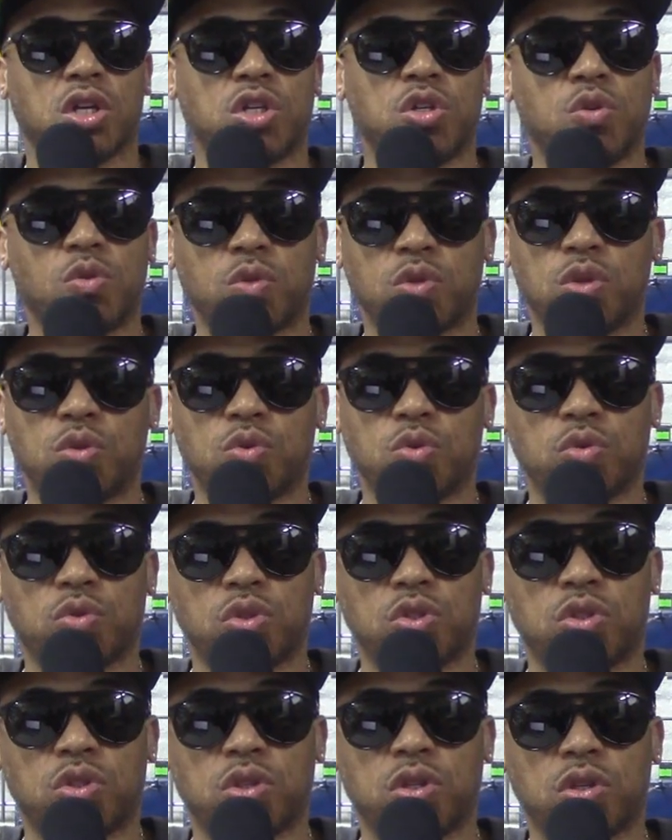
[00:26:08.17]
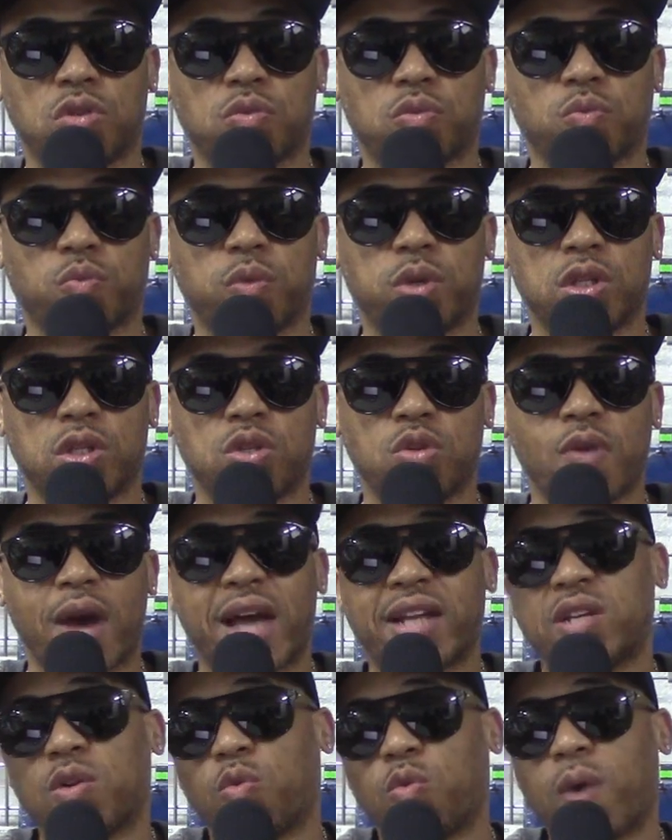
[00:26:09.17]
You you the, when you
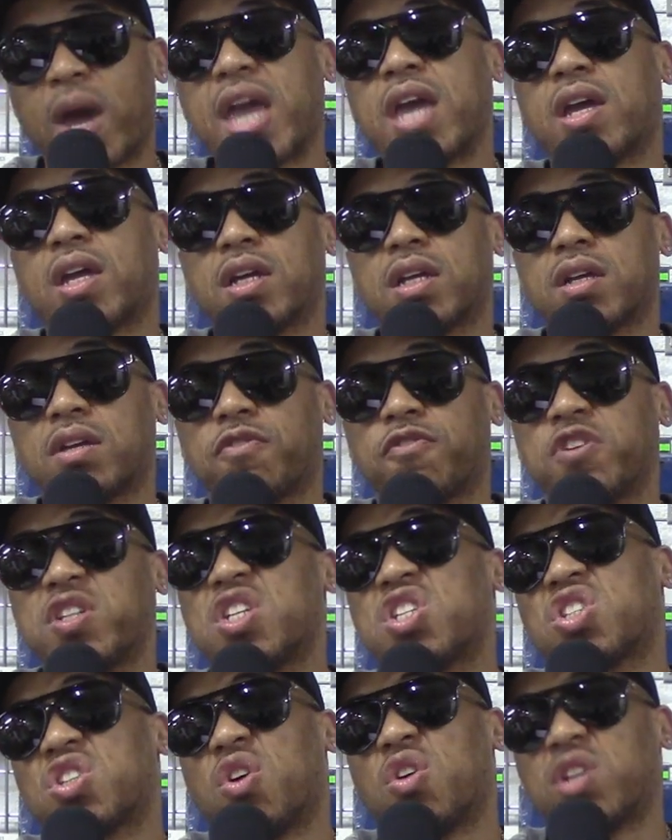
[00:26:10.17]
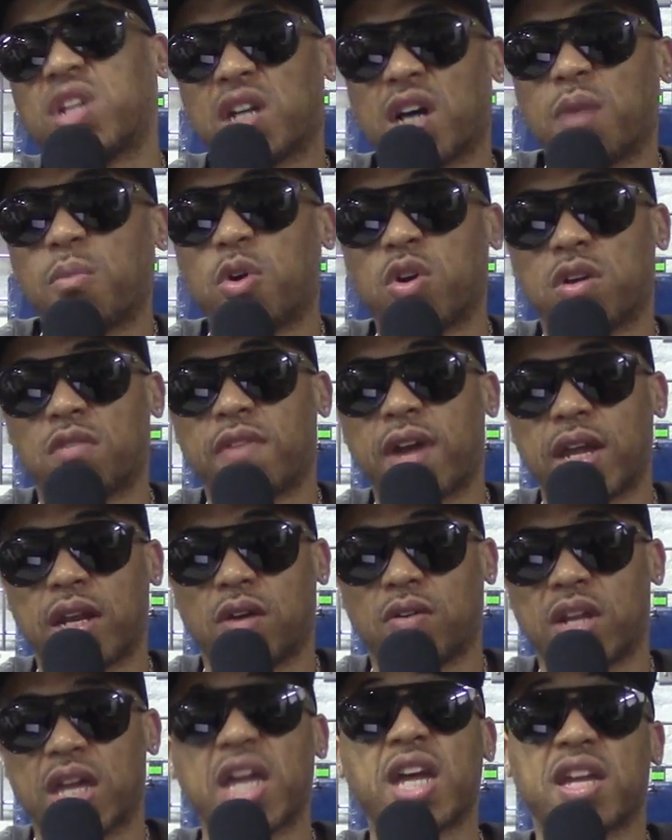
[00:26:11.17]
had to wait for your song to come on the
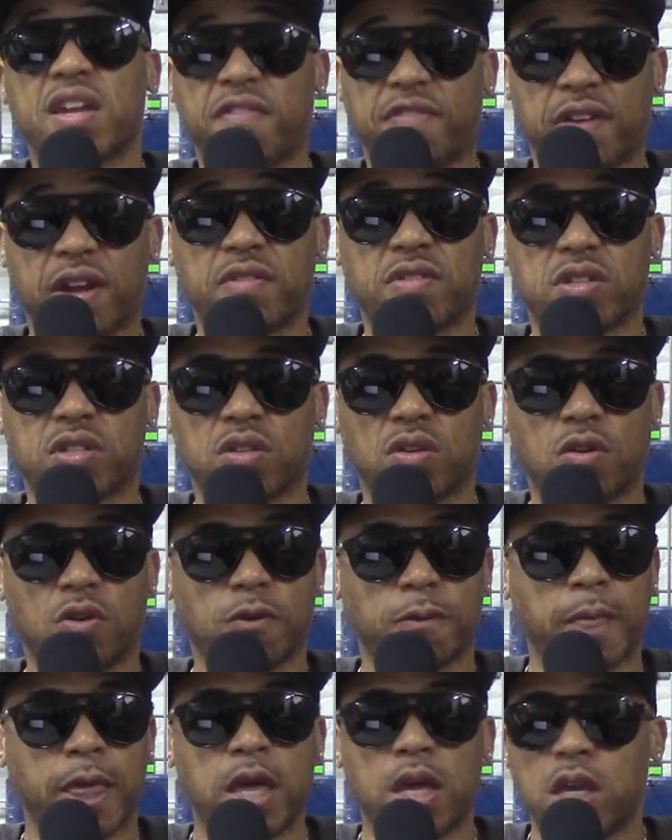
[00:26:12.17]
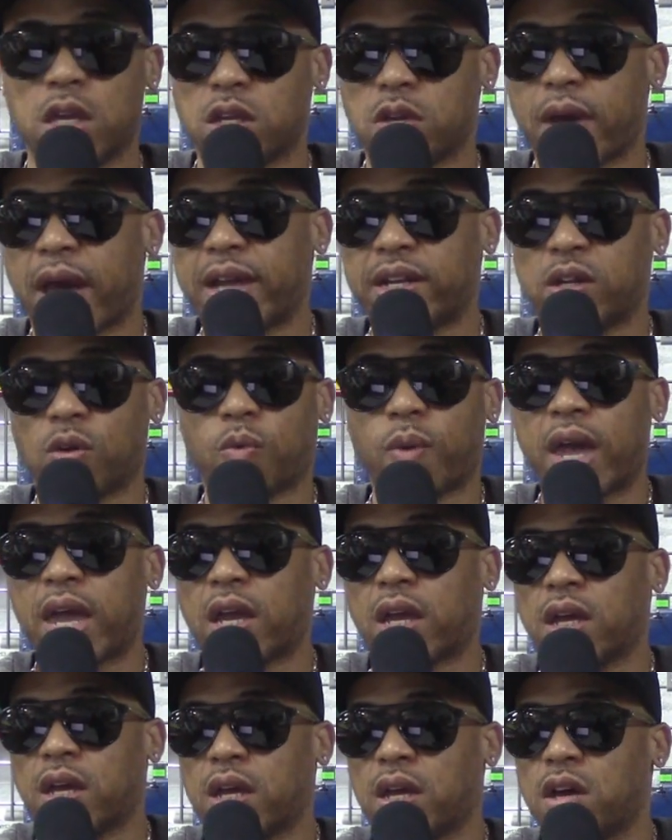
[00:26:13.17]
radio to hear your favorite song. You had to
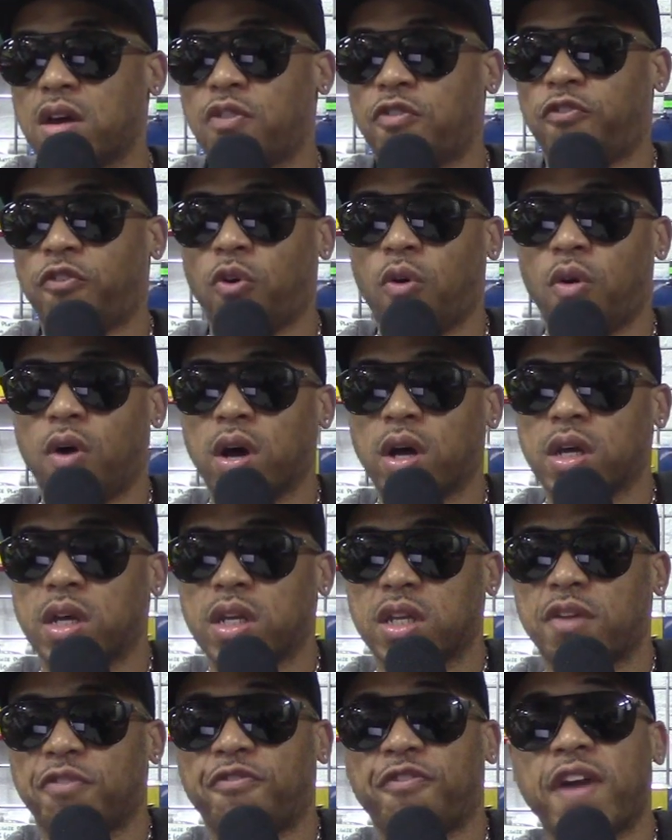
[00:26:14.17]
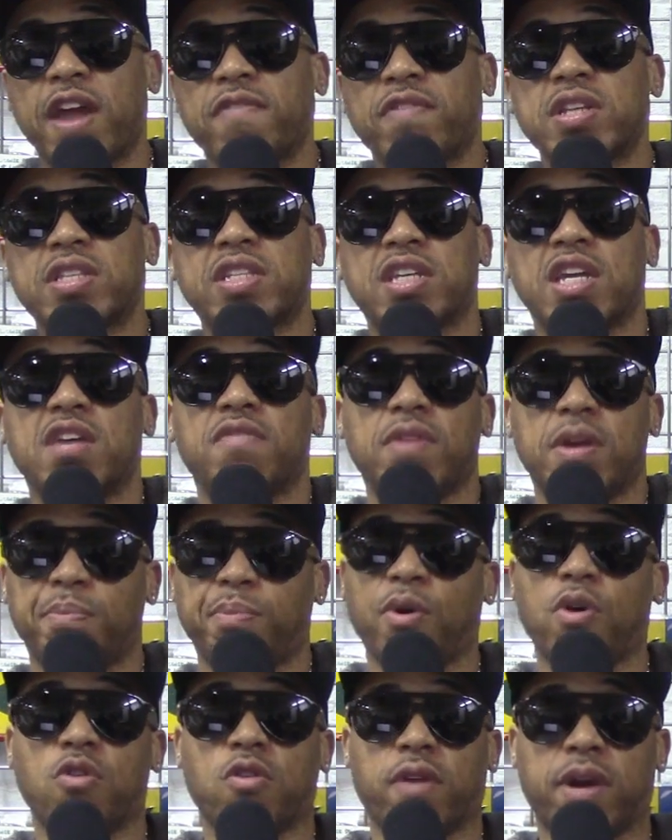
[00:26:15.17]
wait for your favorite TV
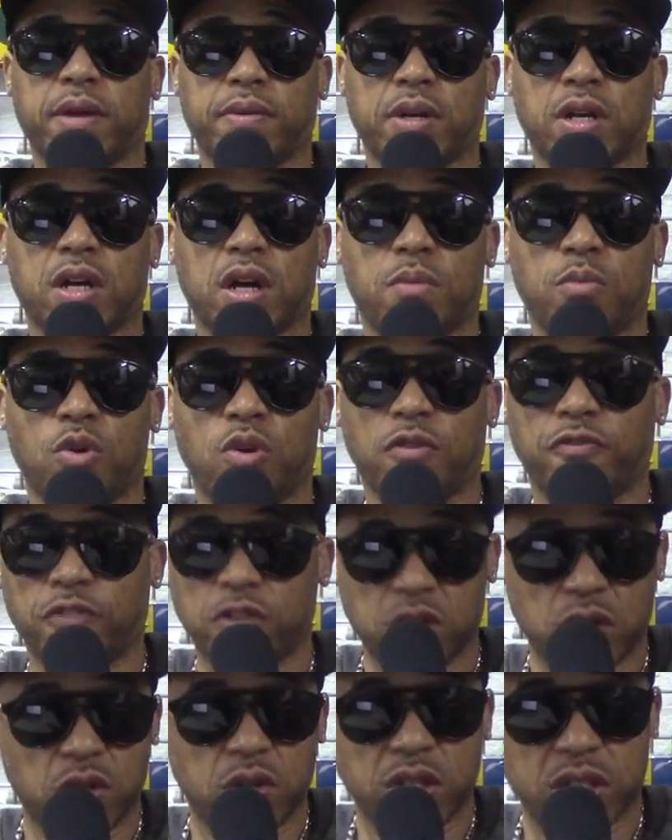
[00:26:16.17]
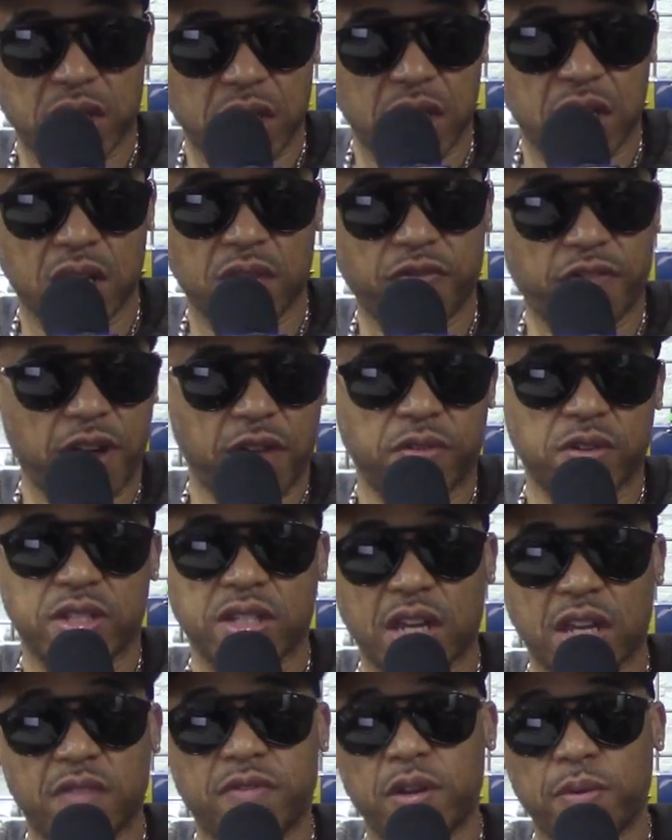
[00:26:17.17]
program to come on for you to see your favorite
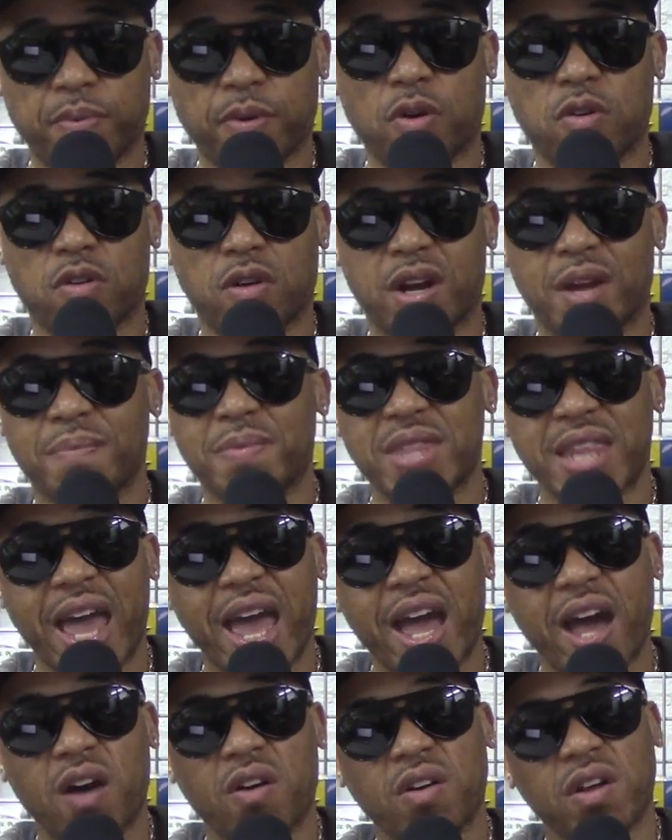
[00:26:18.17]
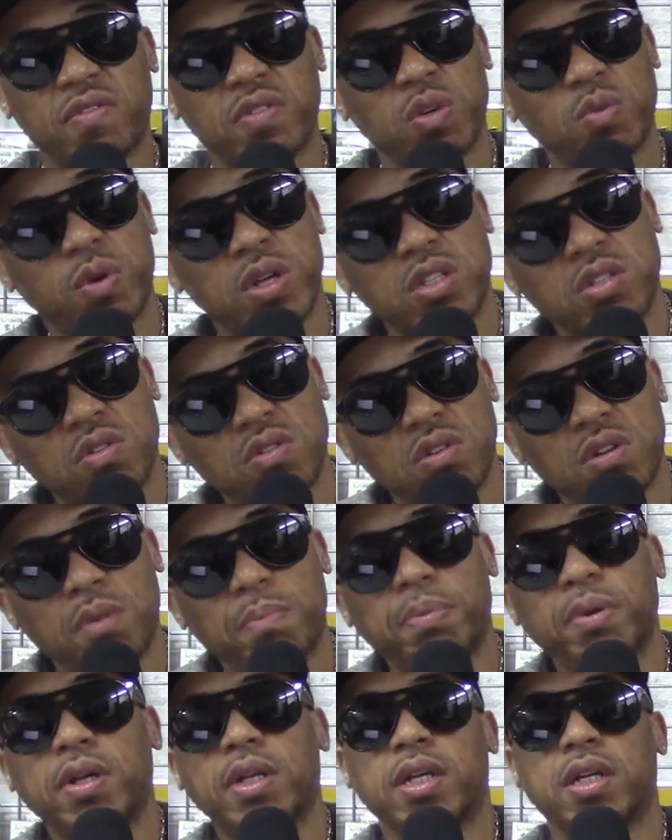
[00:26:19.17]
TV program. Now, if you want to, you
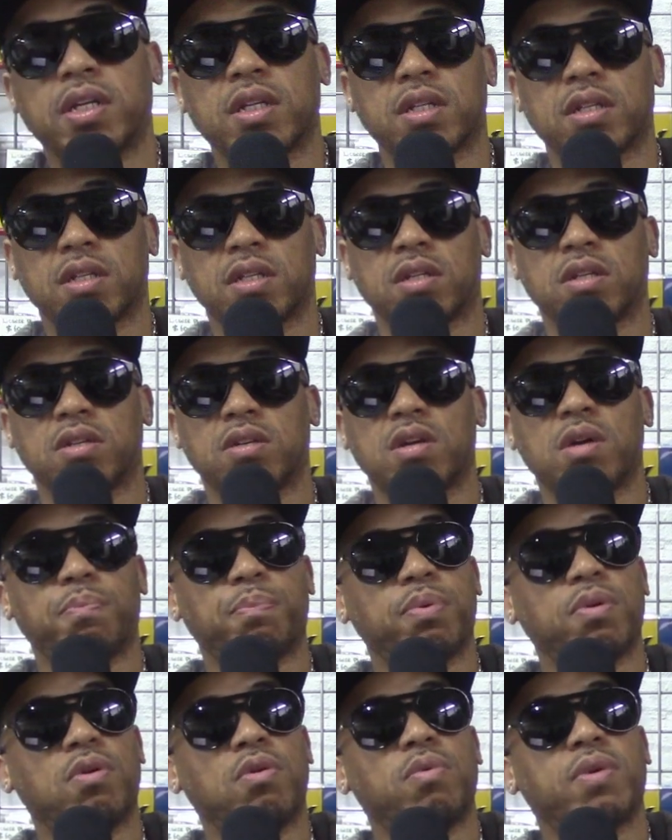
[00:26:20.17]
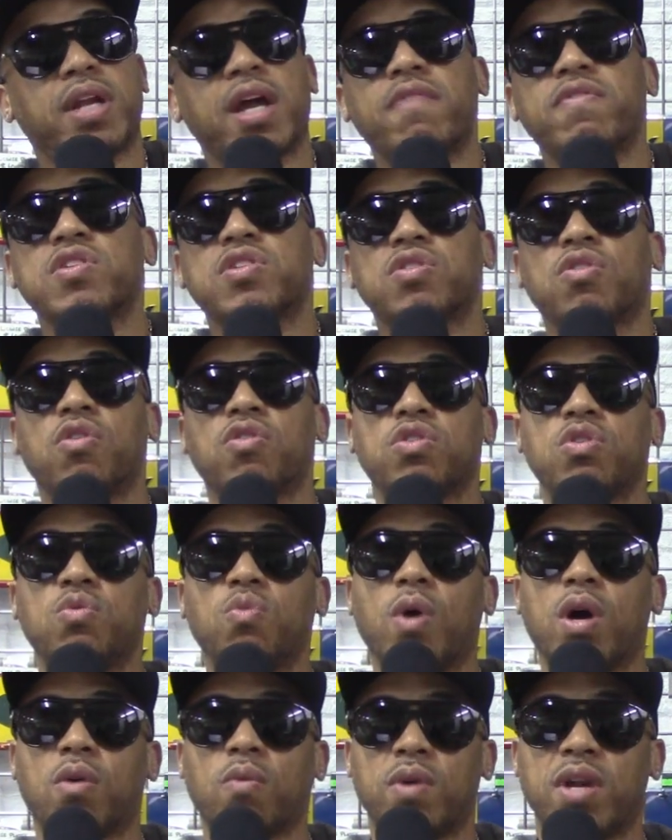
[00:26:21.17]
could pull it. You could pull whatever song you
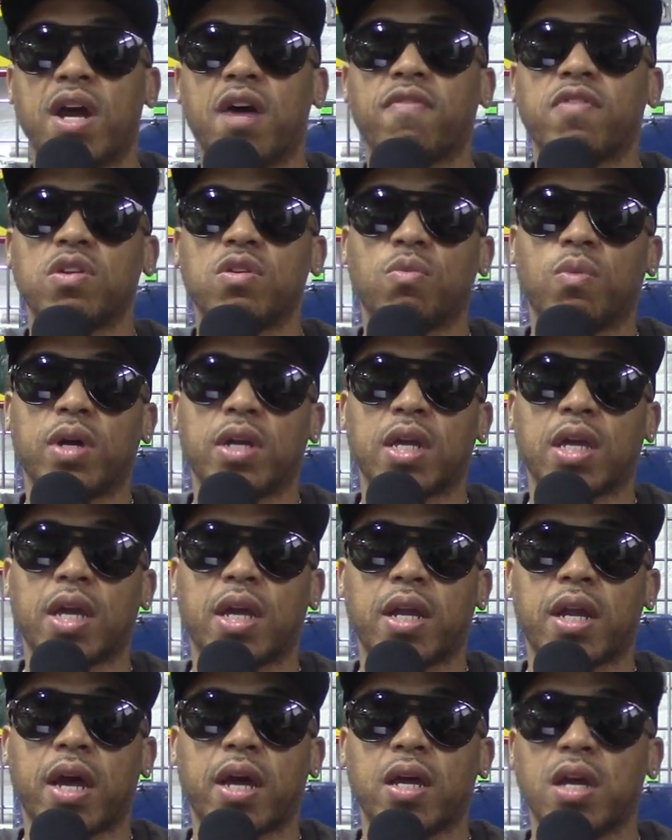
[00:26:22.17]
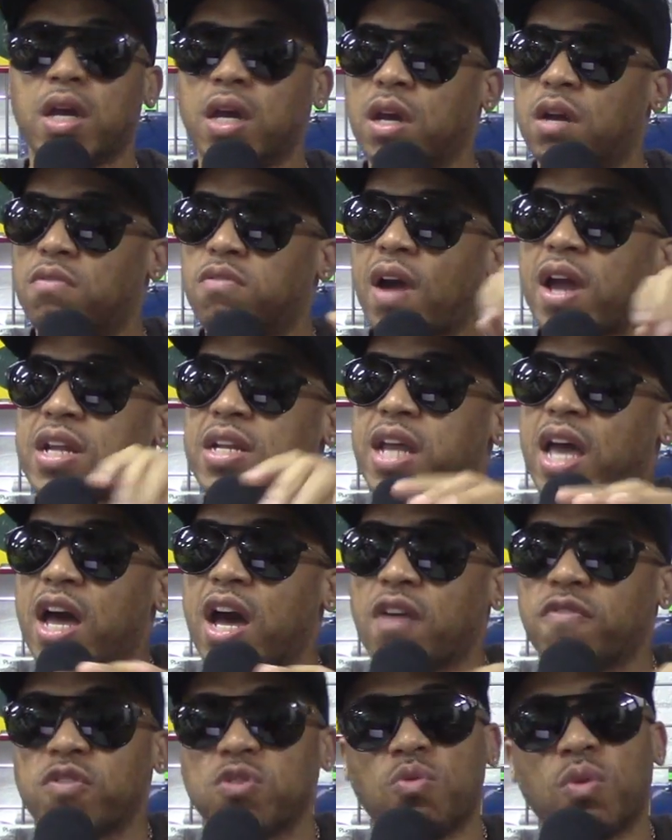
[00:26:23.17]
want whenever you want to hear that. Right
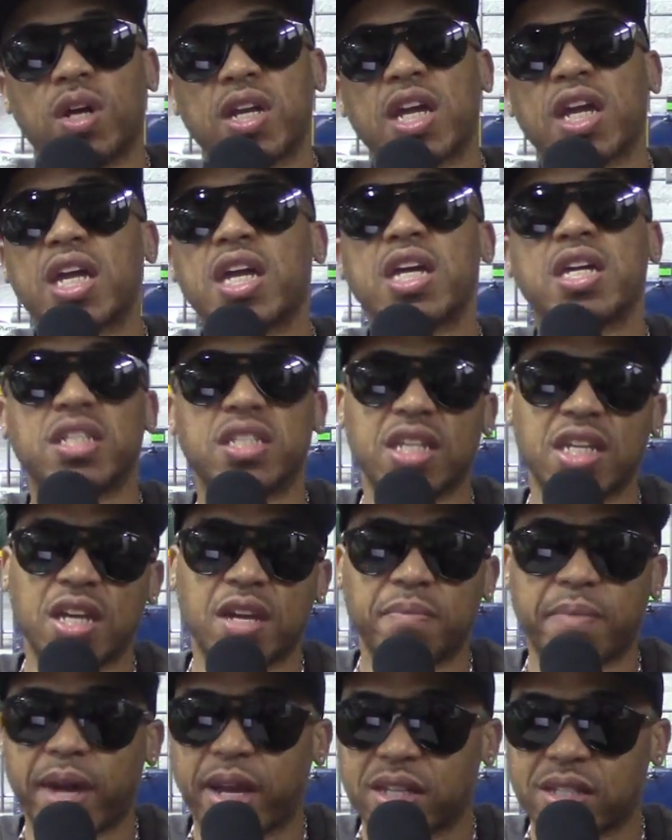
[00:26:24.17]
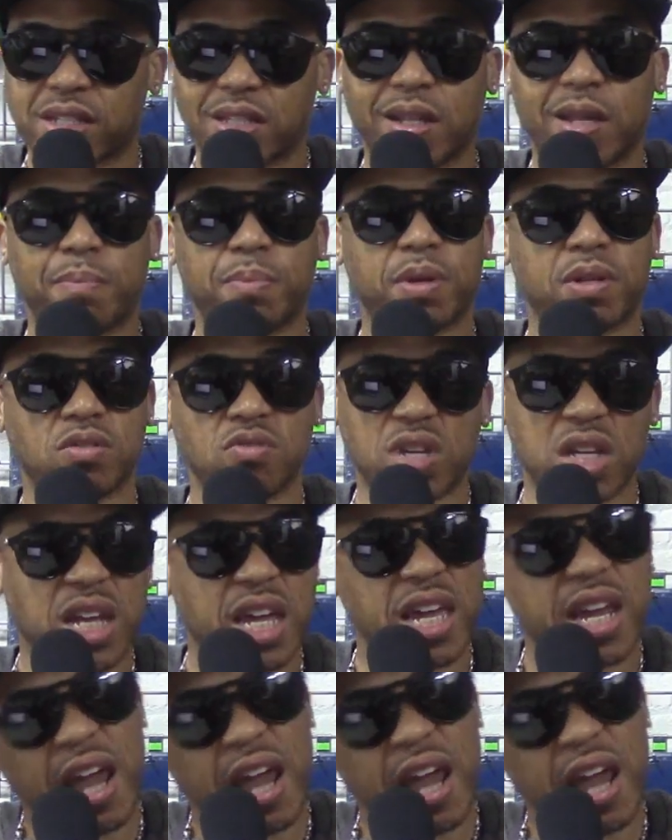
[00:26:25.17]
now, if you want to hear DMX slipping, you can